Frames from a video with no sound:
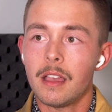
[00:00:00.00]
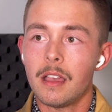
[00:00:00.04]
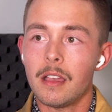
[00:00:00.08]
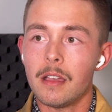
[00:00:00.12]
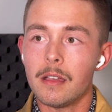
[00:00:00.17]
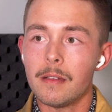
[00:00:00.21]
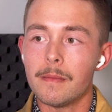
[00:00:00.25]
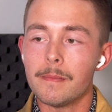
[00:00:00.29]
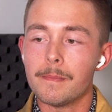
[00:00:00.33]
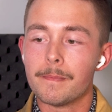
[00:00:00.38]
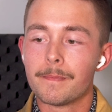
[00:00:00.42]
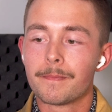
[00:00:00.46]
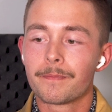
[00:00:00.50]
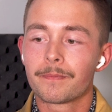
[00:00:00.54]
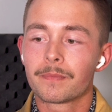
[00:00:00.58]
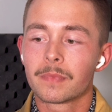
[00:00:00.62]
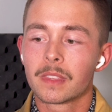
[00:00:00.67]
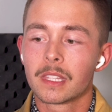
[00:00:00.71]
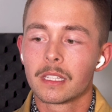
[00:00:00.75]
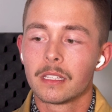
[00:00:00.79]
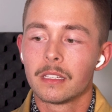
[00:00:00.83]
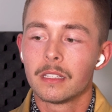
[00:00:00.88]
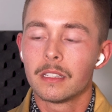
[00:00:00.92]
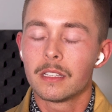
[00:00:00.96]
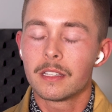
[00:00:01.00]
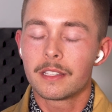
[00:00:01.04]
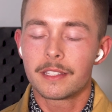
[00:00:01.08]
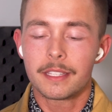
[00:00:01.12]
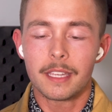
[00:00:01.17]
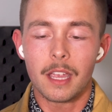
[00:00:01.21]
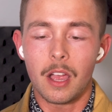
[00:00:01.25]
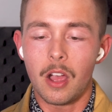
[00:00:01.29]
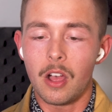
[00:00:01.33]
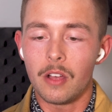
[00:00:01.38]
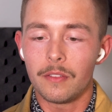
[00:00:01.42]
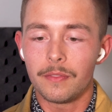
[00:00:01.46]
Um,
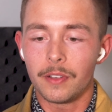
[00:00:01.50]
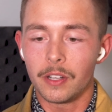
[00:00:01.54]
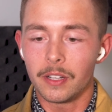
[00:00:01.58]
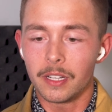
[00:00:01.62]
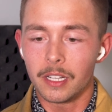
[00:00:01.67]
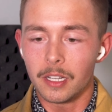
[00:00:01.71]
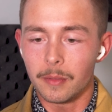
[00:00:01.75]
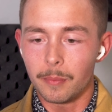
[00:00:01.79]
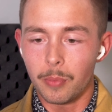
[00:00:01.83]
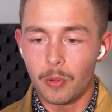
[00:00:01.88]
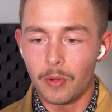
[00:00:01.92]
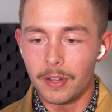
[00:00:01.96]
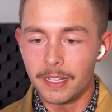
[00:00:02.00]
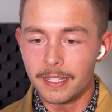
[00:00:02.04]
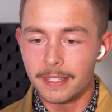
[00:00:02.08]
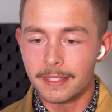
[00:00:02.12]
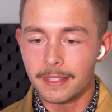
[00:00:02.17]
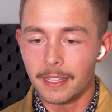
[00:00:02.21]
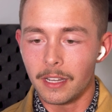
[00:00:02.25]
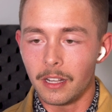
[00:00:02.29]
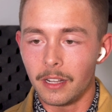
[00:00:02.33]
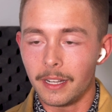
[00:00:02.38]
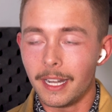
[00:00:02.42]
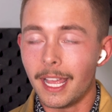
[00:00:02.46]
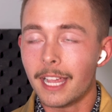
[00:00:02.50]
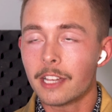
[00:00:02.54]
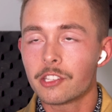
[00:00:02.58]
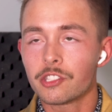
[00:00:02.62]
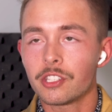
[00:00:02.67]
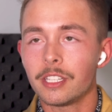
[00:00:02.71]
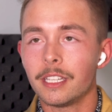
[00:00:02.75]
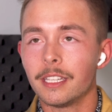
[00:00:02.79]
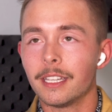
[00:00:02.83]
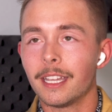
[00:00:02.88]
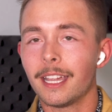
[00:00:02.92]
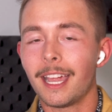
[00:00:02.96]
so yeah, all very good points there. And
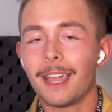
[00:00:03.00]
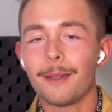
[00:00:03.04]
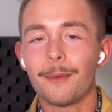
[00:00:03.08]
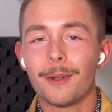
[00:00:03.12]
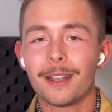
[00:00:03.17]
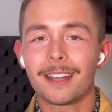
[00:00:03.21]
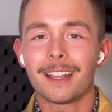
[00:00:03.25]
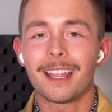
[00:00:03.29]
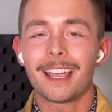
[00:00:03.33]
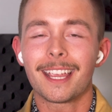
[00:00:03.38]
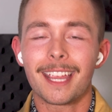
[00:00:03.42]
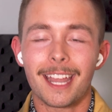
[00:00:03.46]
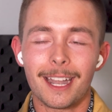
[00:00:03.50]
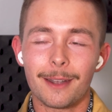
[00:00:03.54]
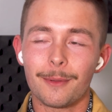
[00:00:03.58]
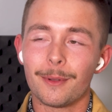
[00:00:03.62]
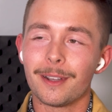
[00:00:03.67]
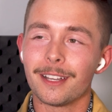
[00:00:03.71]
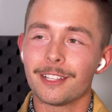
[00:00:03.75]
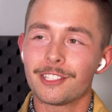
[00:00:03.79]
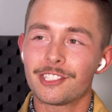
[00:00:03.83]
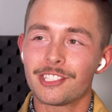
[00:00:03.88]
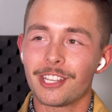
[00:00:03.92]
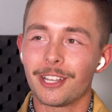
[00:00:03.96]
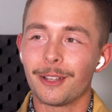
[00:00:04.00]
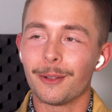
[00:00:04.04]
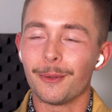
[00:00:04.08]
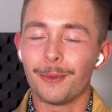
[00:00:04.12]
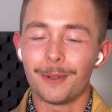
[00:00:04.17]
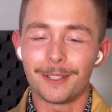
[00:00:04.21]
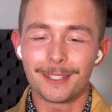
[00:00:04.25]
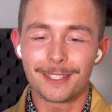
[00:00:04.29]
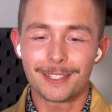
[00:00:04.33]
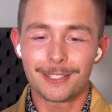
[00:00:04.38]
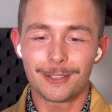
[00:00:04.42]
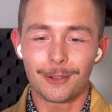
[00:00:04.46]
actually, I kind of want to share
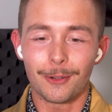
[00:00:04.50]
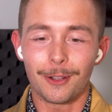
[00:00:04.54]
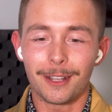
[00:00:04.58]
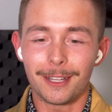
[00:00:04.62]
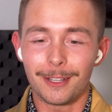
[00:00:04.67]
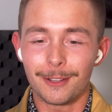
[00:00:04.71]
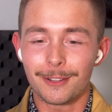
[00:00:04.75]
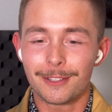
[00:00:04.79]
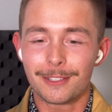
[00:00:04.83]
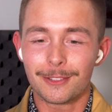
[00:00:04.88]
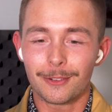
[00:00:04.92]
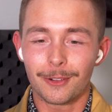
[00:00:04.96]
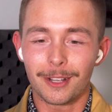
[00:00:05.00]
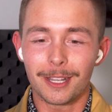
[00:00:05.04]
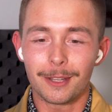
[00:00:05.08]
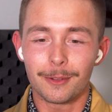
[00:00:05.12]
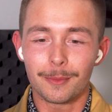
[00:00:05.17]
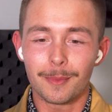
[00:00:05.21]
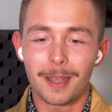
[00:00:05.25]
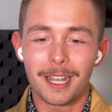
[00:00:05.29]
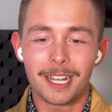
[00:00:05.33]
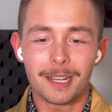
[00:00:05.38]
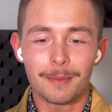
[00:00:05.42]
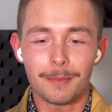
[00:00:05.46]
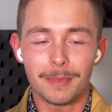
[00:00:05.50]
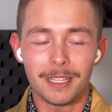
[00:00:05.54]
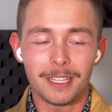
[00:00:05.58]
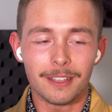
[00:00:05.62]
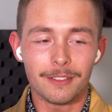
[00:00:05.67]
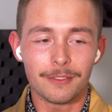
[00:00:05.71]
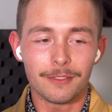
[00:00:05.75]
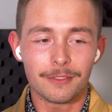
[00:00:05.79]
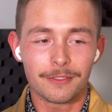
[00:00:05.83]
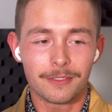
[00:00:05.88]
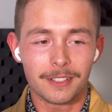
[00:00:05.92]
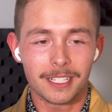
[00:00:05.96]
one story. Your story reminded me
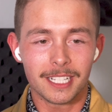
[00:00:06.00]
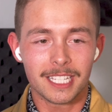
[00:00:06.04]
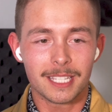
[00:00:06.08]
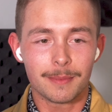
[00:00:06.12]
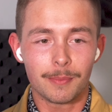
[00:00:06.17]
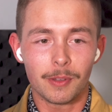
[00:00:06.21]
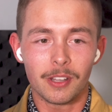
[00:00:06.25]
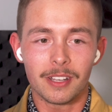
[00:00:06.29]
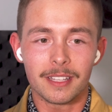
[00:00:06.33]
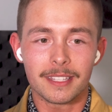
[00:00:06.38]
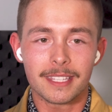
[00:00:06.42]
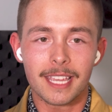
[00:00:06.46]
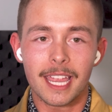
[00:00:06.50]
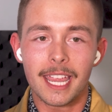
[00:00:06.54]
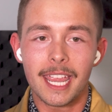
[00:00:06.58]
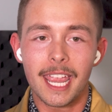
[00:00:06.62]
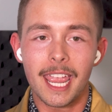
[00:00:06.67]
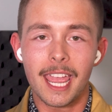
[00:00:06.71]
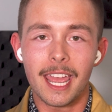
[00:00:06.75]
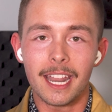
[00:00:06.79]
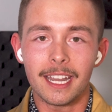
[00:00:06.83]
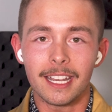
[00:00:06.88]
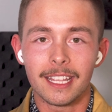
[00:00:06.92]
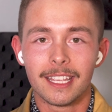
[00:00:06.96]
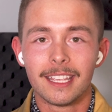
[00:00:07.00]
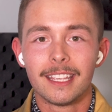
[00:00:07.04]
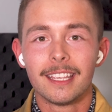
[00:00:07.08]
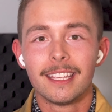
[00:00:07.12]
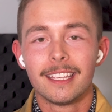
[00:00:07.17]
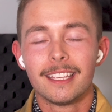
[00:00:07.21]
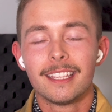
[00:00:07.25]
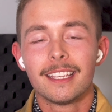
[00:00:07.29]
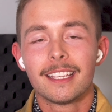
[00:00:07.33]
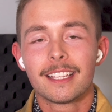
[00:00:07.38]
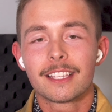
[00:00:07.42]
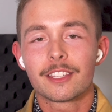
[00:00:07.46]
of an experience I had.
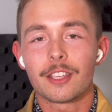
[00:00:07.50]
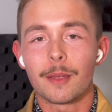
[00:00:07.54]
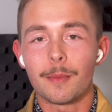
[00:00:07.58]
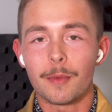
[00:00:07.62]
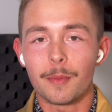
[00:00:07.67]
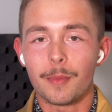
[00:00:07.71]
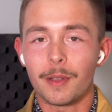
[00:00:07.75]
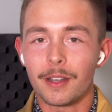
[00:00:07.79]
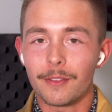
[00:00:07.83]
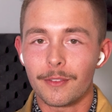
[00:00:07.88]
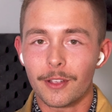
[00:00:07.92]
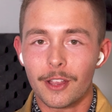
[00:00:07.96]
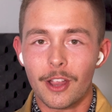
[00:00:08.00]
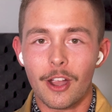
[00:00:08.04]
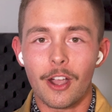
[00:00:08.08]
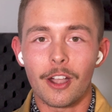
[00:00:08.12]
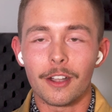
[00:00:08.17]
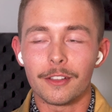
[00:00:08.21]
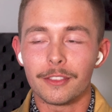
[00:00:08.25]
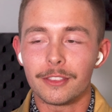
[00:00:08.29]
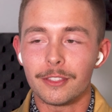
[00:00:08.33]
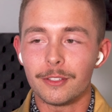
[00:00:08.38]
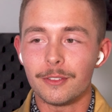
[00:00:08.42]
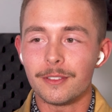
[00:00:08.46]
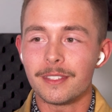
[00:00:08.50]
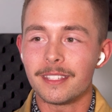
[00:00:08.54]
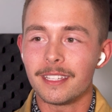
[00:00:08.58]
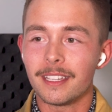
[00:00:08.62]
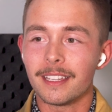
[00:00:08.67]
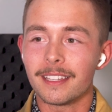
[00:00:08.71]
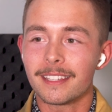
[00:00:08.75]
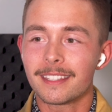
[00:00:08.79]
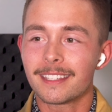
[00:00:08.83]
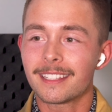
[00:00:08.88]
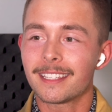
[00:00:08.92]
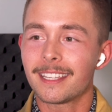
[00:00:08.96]
So I'm a bit of a car
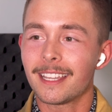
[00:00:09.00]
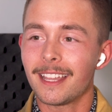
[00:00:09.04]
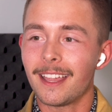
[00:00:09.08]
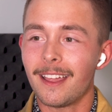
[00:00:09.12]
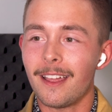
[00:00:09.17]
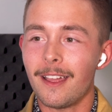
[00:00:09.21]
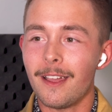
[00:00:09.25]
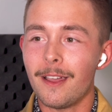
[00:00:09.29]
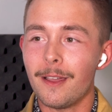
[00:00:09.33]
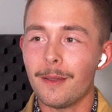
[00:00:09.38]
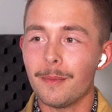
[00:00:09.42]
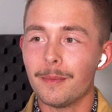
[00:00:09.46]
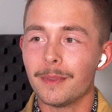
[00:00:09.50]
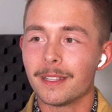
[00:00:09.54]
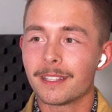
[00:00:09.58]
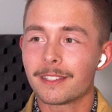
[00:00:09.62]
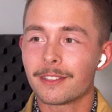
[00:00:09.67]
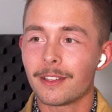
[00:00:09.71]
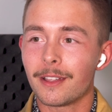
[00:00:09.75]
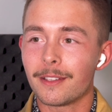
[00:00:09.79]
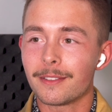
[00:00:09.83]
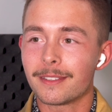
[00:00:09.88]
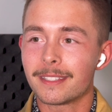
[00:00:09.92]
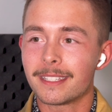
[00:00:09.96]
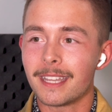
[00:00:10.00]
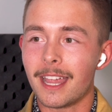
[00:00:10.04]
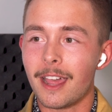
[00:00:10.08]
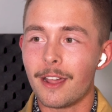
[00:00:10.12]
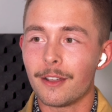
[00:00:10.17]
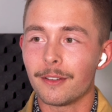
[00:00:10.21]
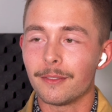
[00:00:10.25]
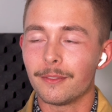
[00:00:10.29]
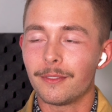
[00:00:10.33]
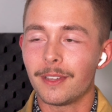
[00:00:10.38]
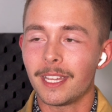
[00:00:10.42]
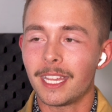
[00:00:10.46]
enthusiast, and so I was
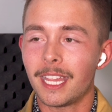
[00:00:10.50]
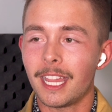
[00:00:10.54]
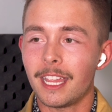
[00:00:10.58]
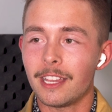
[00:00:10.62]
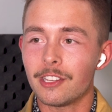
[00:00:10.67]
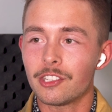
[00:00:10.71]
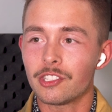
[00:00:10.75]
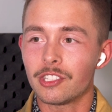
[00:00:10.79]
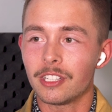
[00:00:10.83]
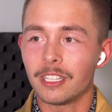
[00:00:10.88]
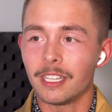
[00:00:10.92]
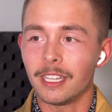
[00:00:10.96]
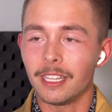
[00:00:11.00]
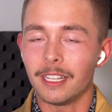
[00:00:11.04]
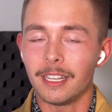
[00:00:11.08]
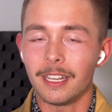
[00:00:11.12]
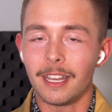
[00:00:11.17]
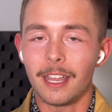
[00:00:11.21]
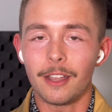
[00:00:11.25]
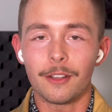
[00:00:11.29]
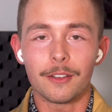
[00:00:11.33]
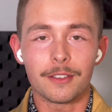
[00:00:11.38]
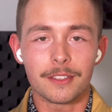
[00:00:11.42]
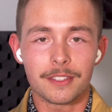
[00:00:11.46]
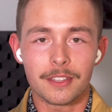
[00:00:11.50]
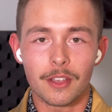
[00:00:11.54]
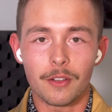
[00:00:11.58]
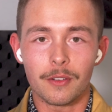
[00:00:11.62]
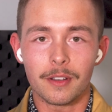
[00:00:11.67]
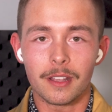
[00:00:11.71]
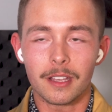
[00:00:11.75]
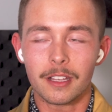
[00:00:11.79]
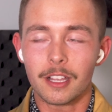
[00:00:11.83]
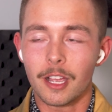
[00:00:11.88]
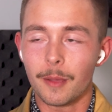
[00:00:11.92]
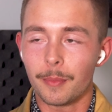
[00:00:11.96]
down vacationing in
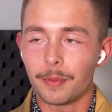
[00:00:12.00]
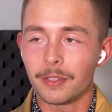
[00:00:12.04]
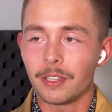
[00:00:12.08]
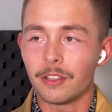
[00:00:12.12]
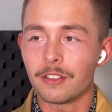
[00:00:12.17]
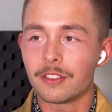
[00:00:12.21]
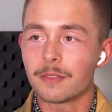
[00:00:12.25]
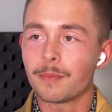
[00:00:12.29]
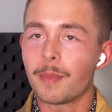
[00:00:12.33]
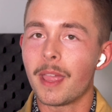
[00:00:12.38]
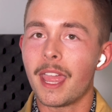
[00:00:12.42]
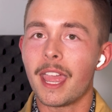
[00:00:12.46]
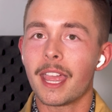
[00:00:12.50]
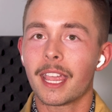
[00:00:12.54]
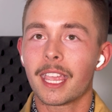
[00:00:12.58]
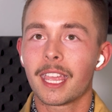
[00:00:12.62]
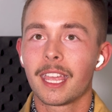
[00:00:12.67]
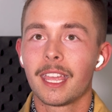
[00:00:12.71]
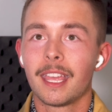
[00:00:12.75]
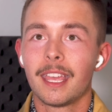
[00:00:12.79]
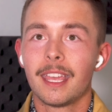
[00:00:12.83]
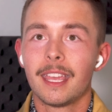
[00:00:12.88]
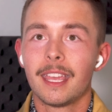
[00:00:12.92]
Arizona a couple of years back,